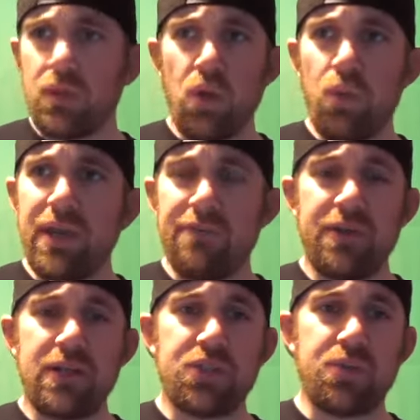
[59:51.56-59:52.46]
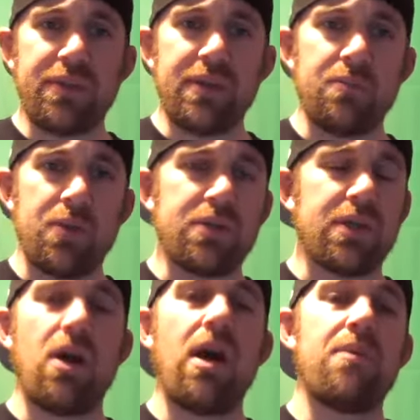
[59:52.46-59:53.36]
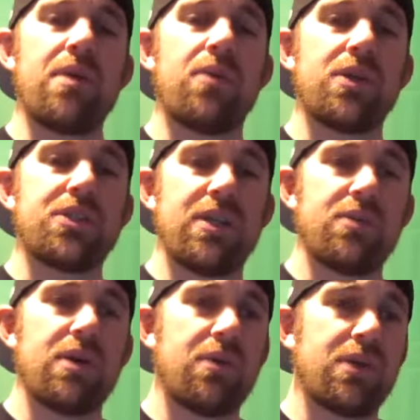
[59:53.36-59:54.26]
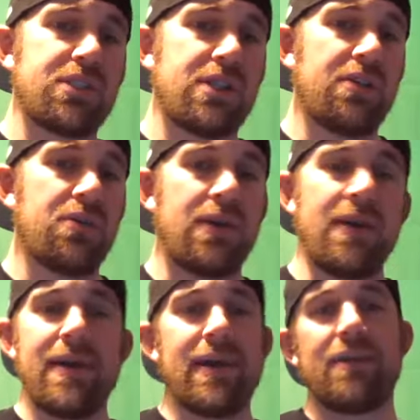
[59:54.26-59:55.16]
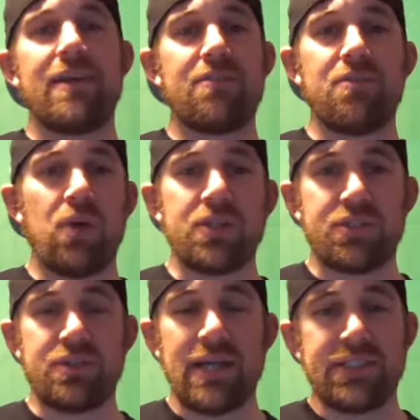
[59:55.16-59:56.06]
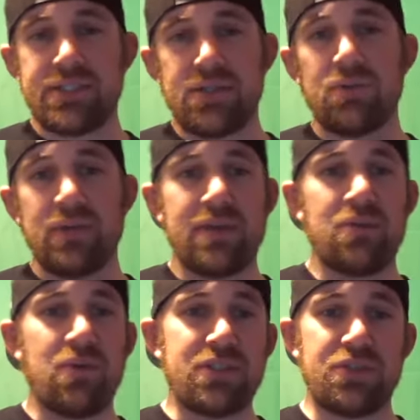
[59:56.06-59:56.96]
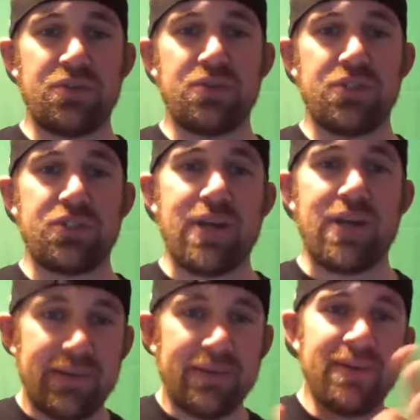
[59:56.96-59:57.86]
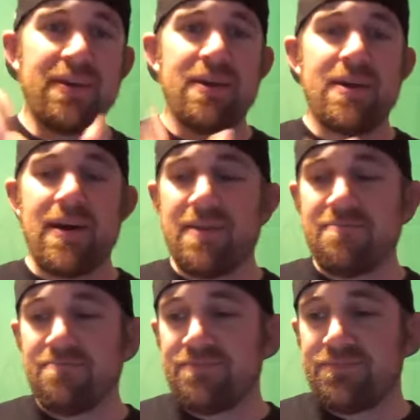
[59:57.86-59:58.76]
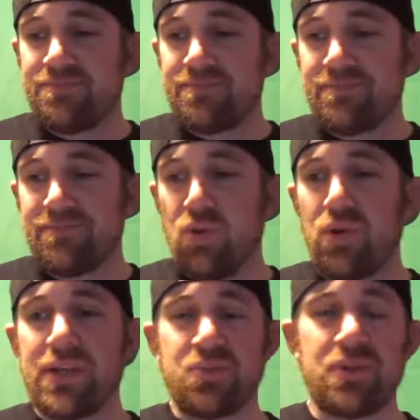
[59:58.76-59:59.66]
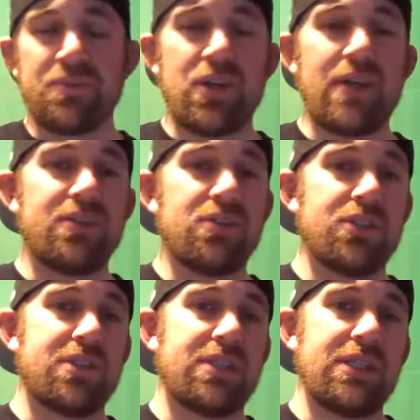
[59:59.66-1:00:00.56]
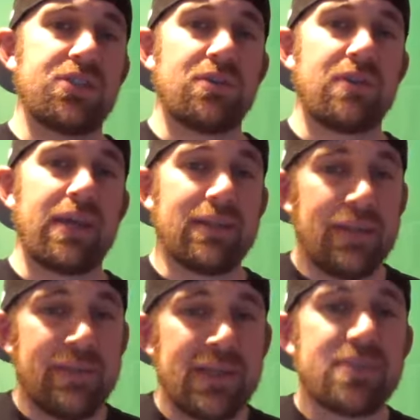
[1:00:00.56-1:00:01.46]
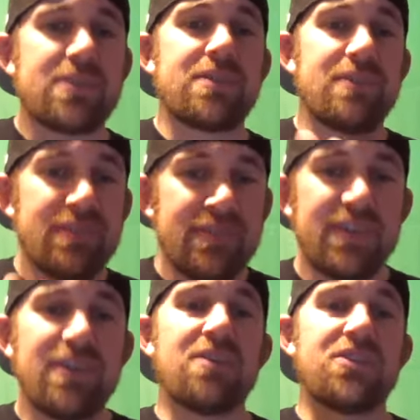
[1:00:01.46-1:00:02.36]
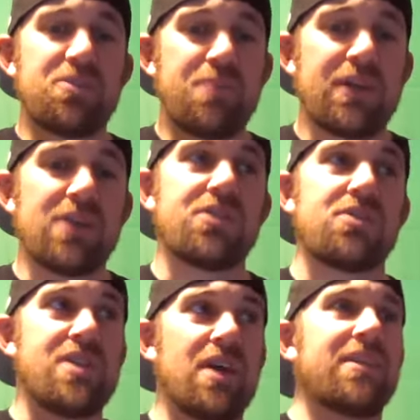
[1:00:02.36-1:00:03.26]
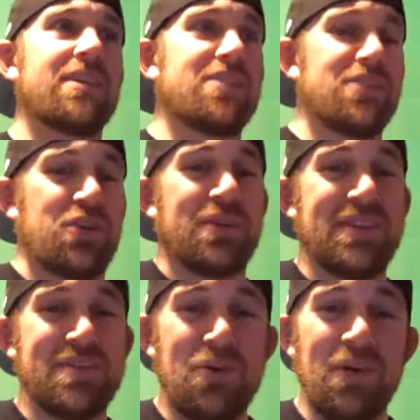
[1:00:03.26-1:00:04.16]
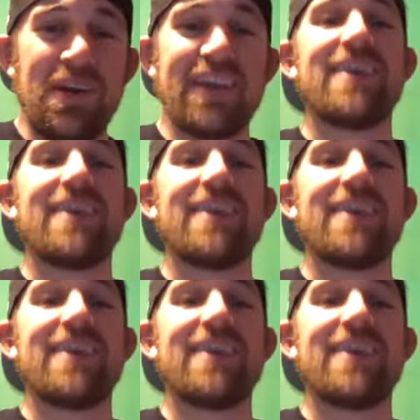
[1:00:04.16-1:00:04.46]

We get finished with it, and Brielle's like, "Oh, I want to watch another one. I want to watch another one." And I'll never watch. I just don't let her watch two. Just trying to. Um, More or less what I'm trying to do is just teach her like limits, you know, just because there's nothing to do in the morning,